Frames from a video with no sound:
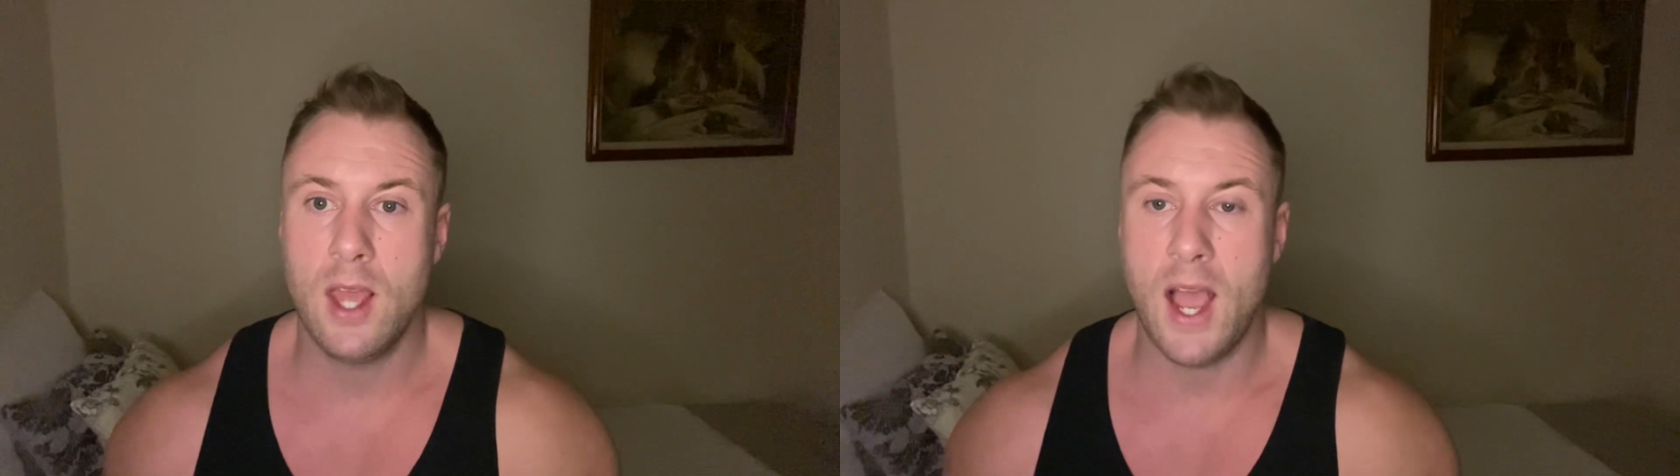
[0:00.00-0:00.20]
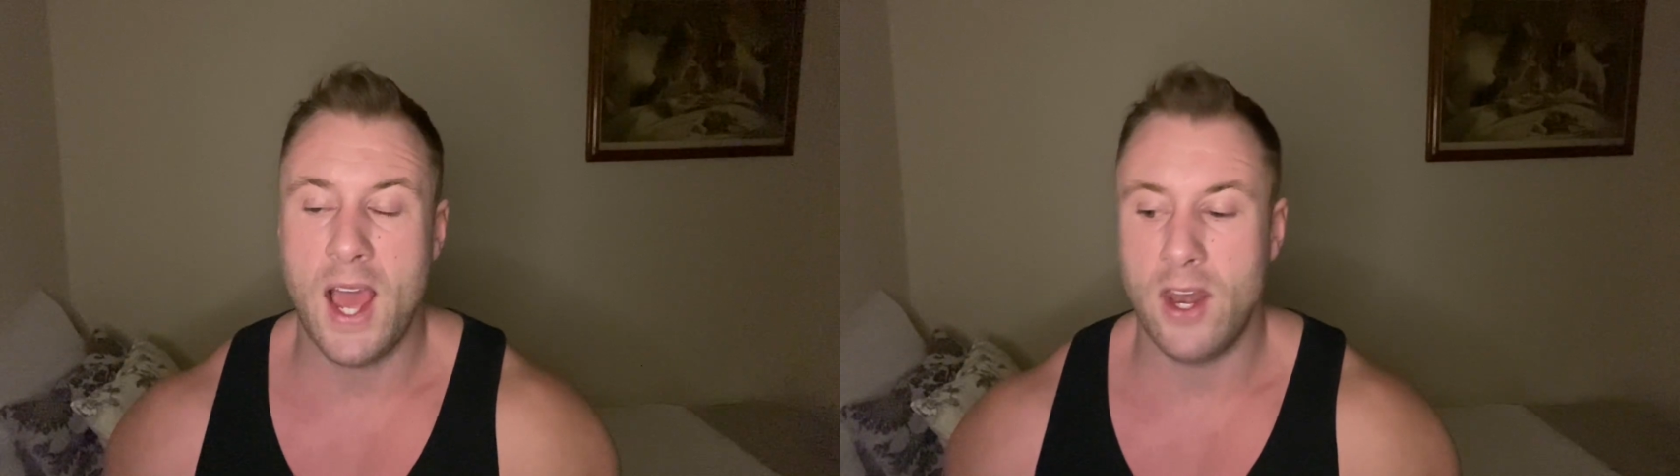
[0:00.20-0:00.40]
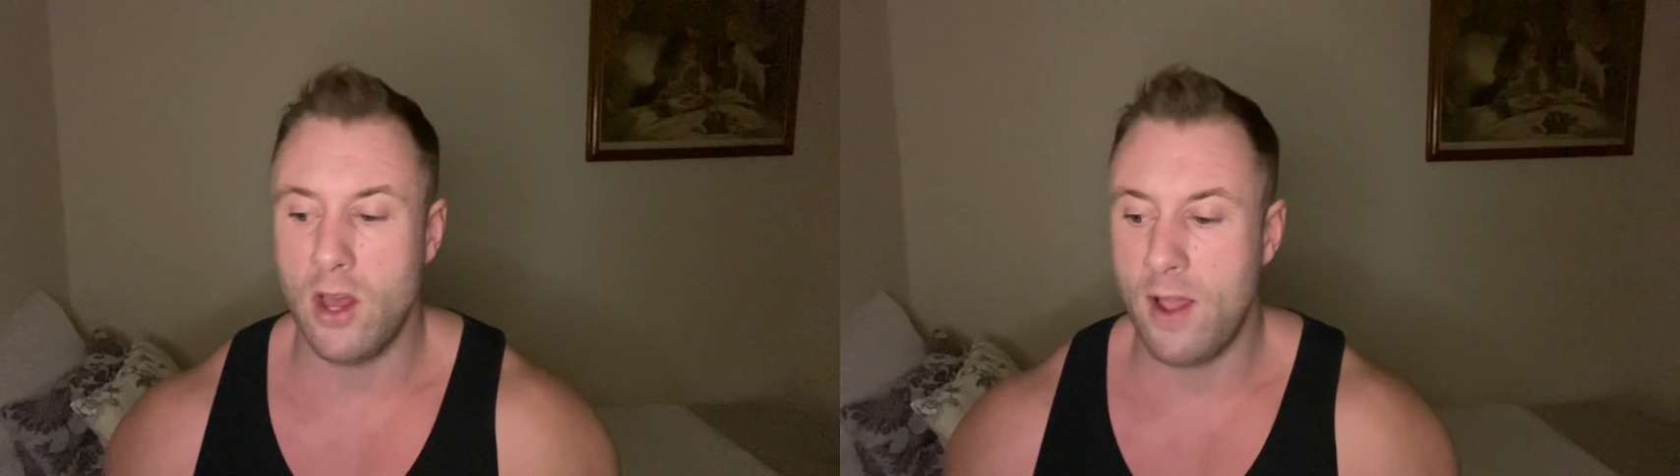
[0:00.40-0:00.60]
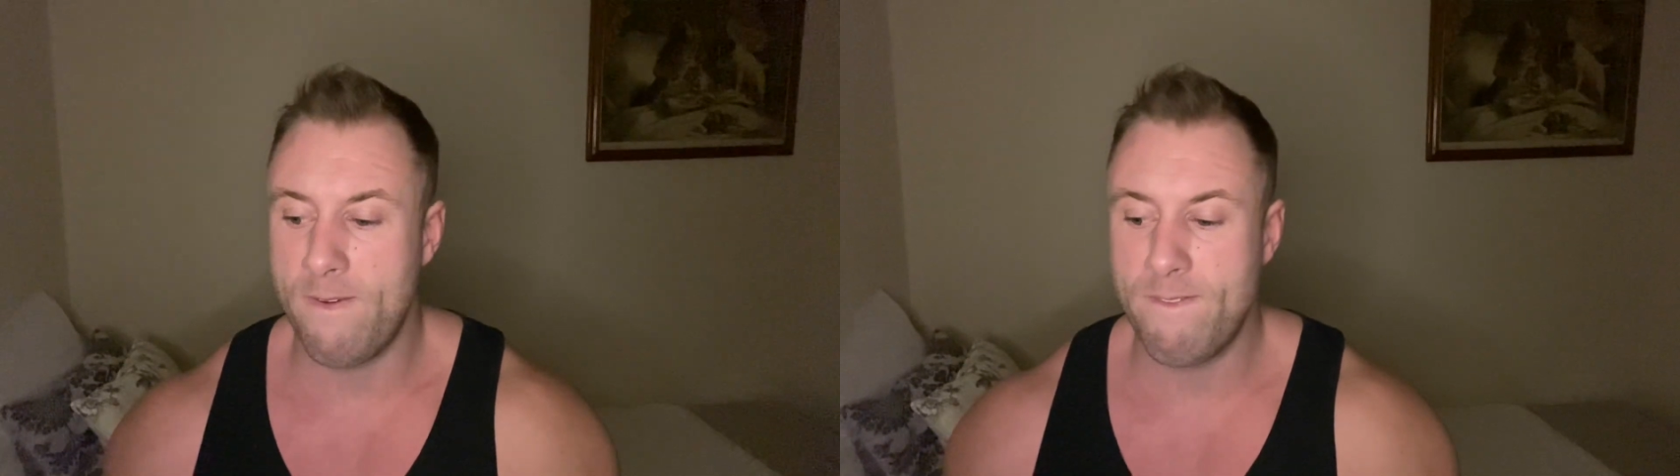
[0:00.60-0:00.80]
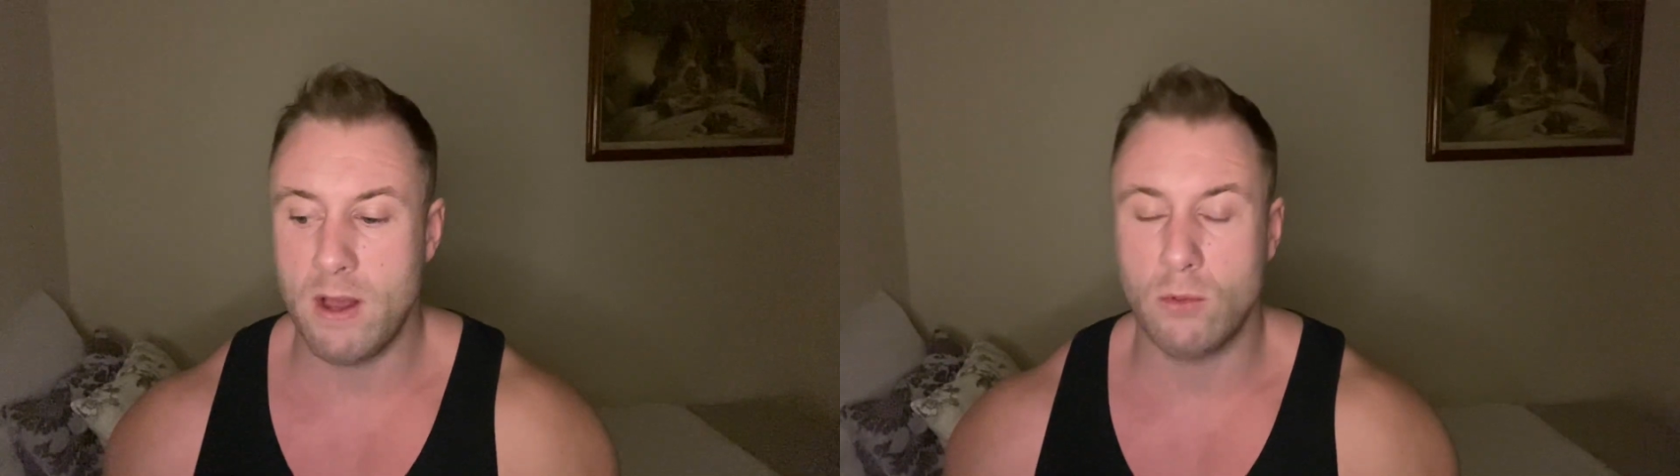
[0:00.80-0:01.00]
and I
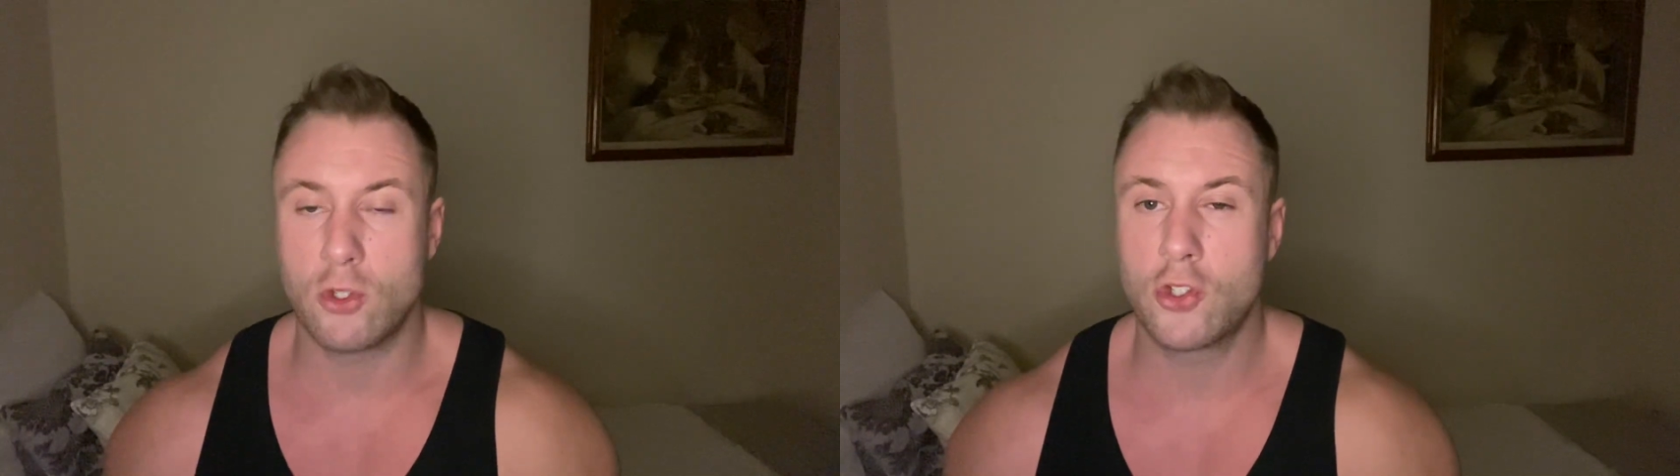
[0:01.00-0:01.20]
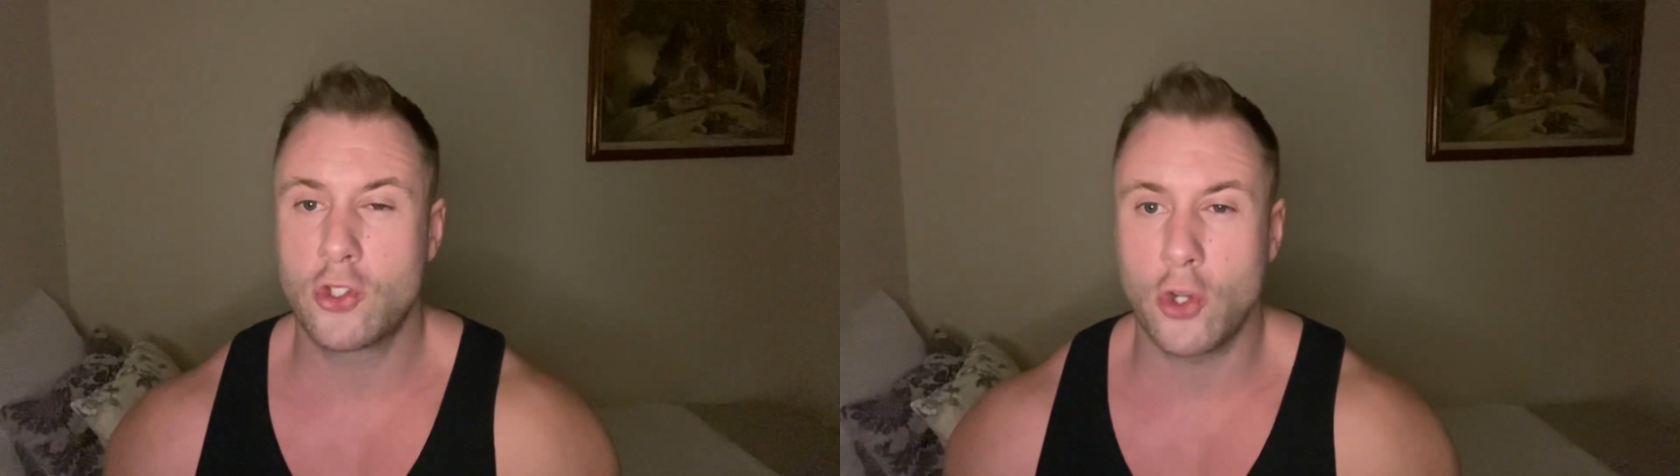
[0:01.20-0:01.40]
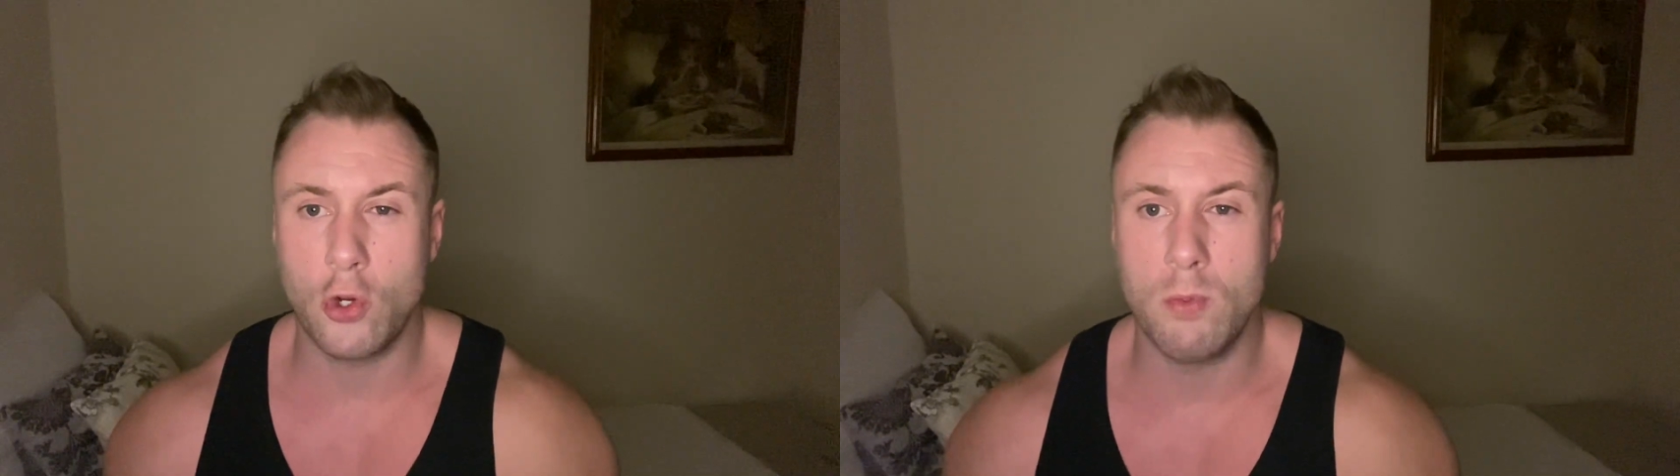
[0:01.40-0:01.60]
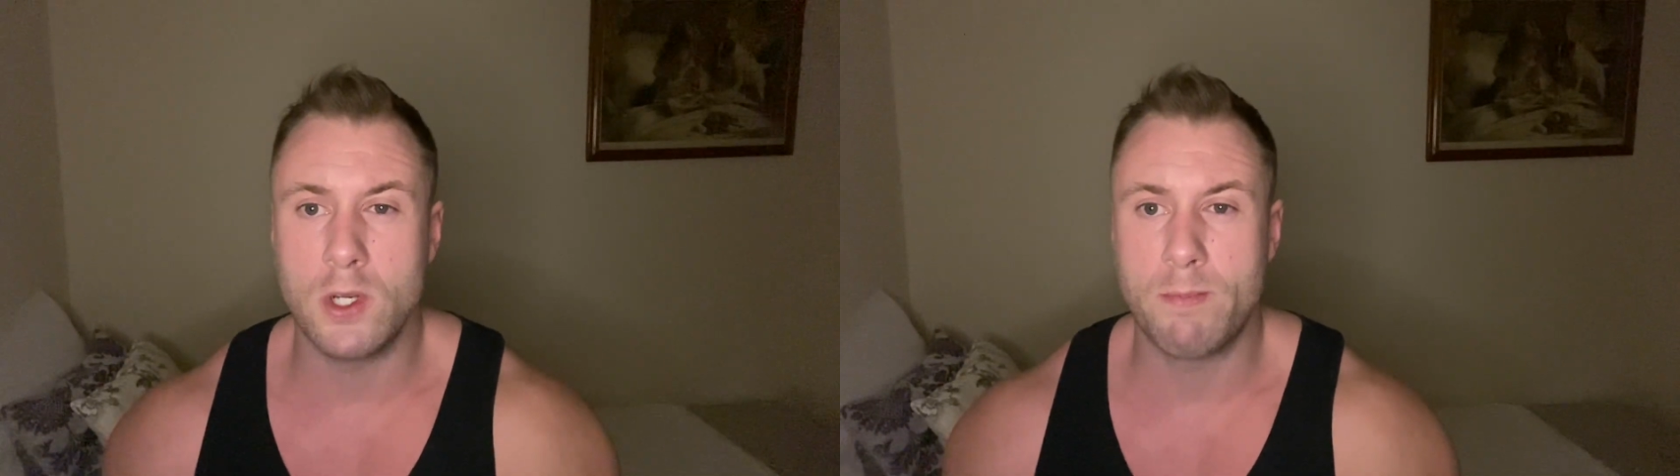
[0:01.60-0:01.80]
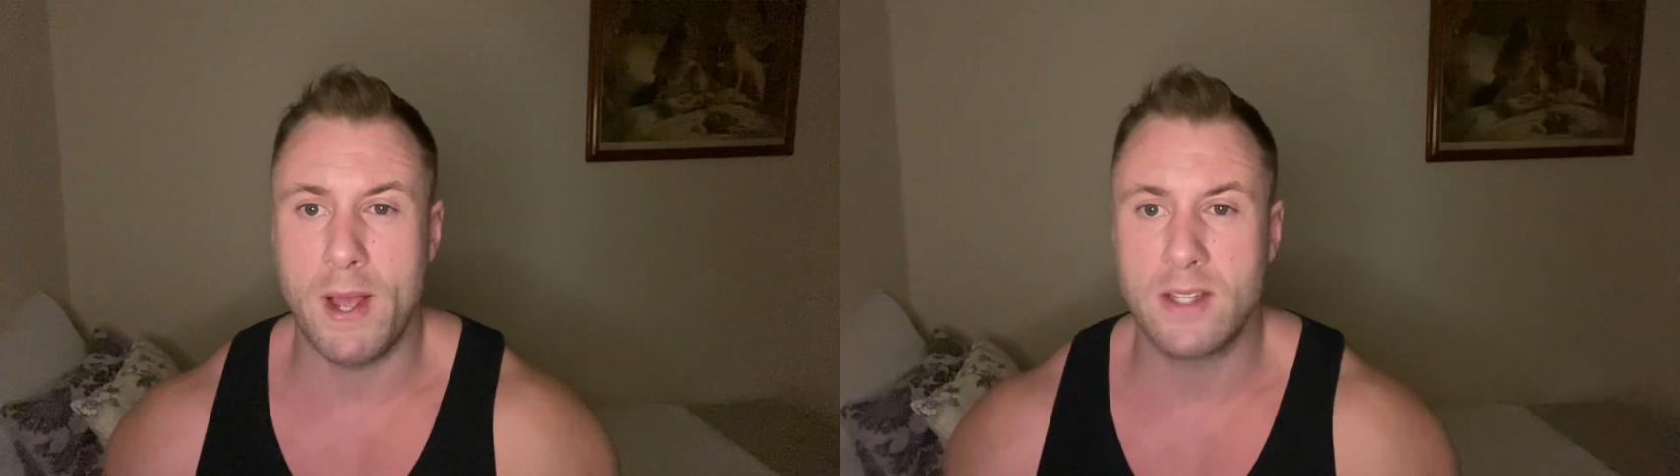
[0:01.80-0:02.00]
felt so
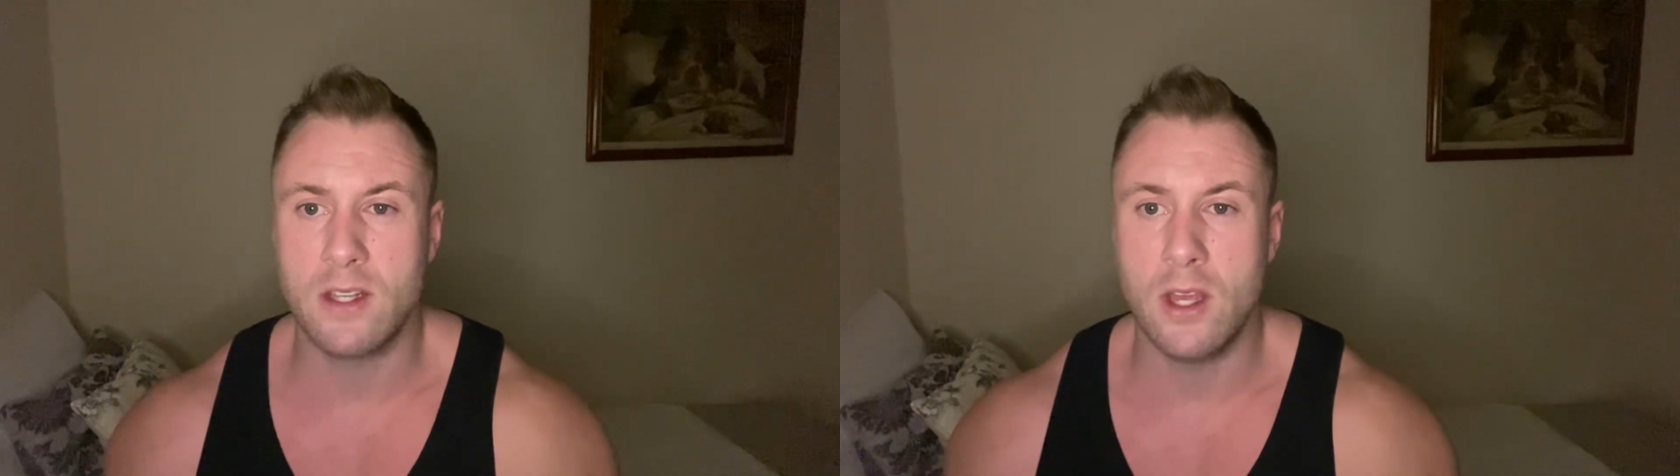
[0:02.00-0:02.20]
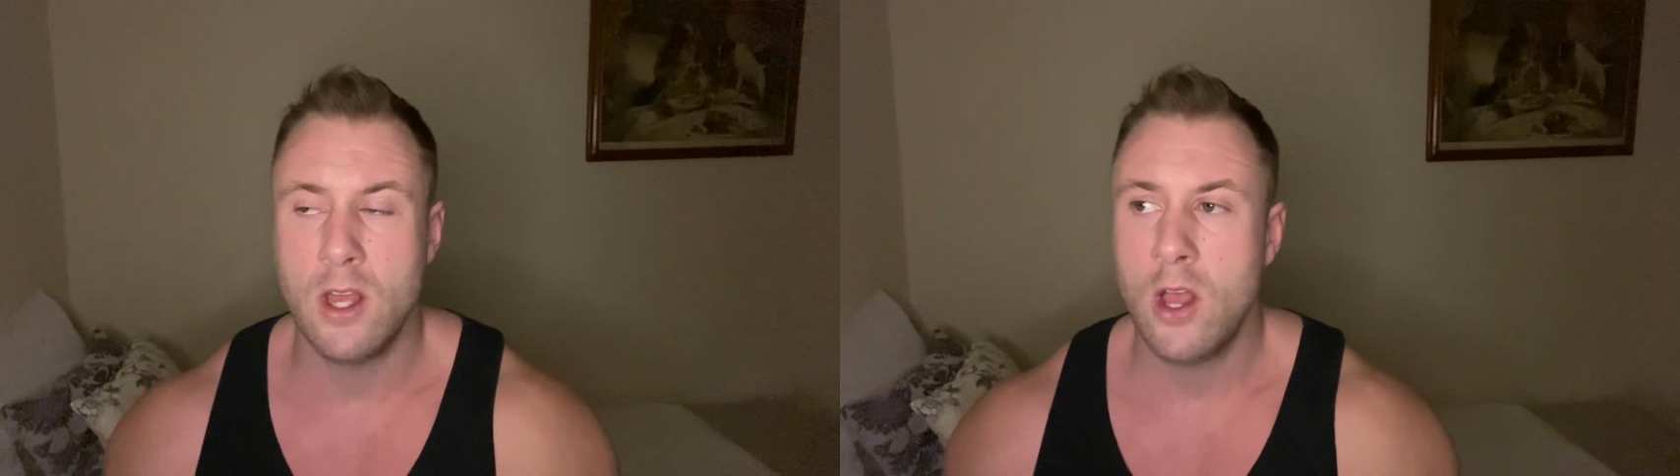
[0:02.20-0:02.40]
much better.